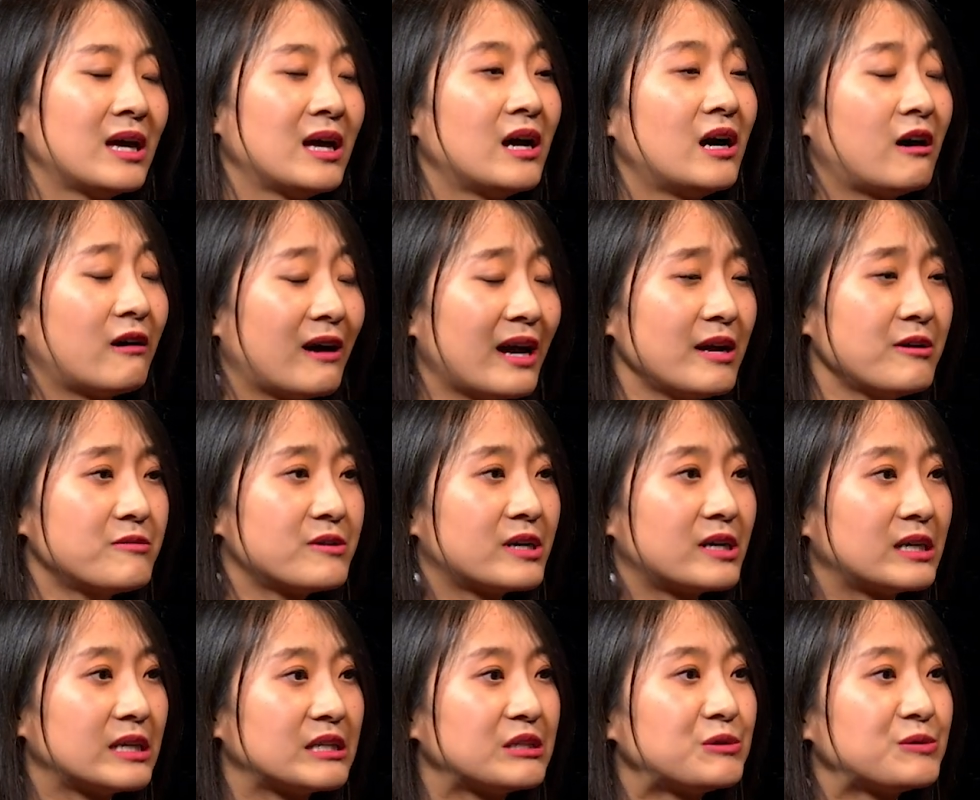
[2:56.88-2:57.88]

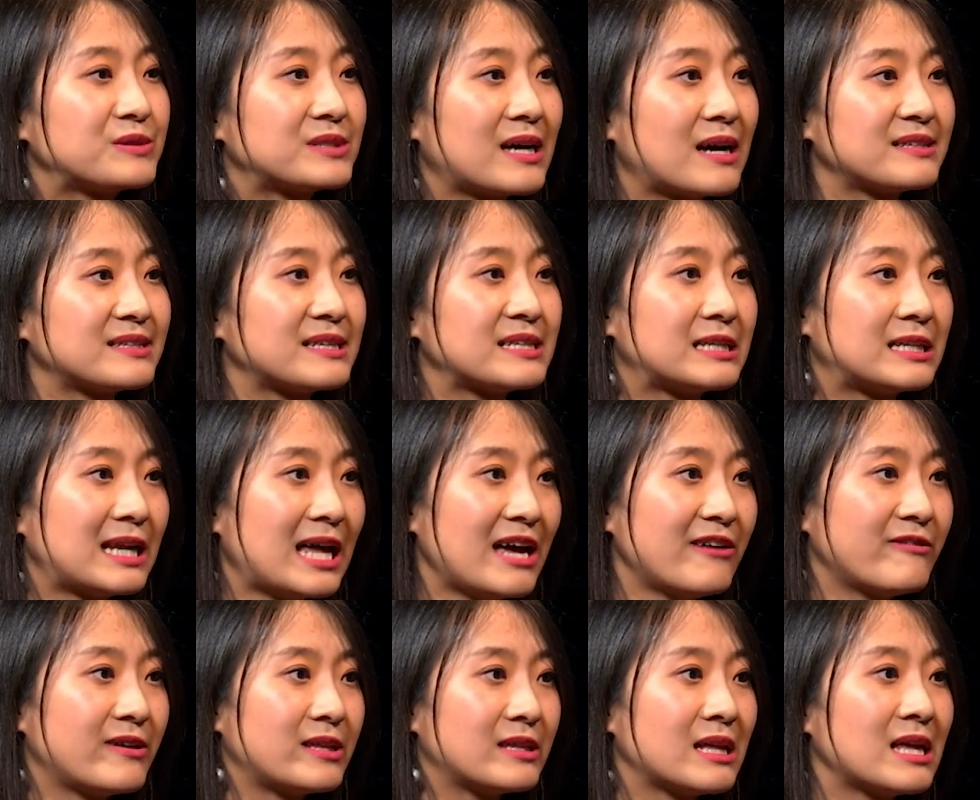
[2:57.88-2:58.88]
However, in
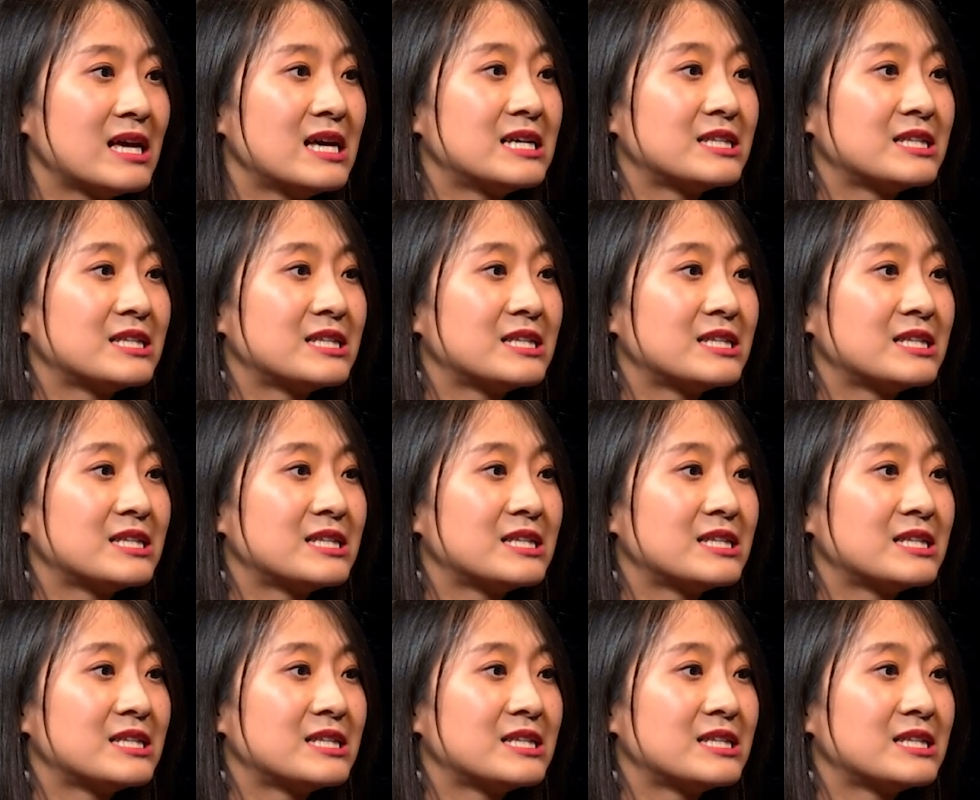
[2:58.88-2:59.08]
2011,